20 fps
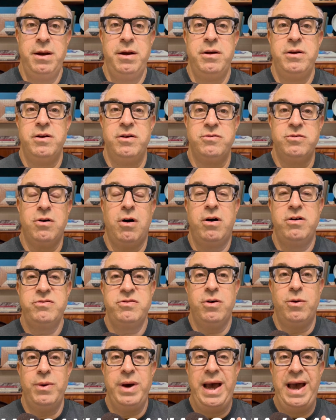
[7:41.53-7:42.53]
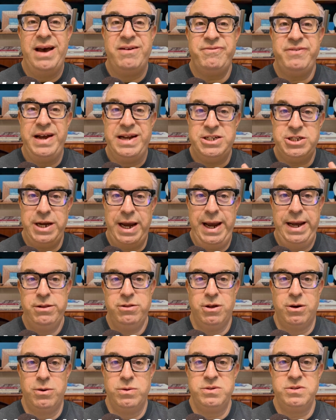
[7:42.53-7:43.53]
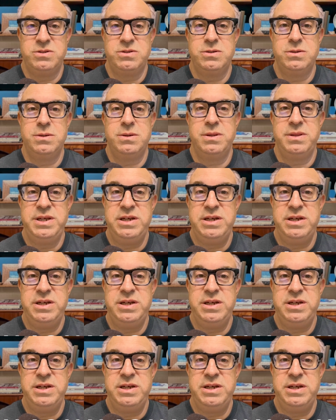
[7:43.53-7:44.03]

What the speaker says: There's also FHA loans.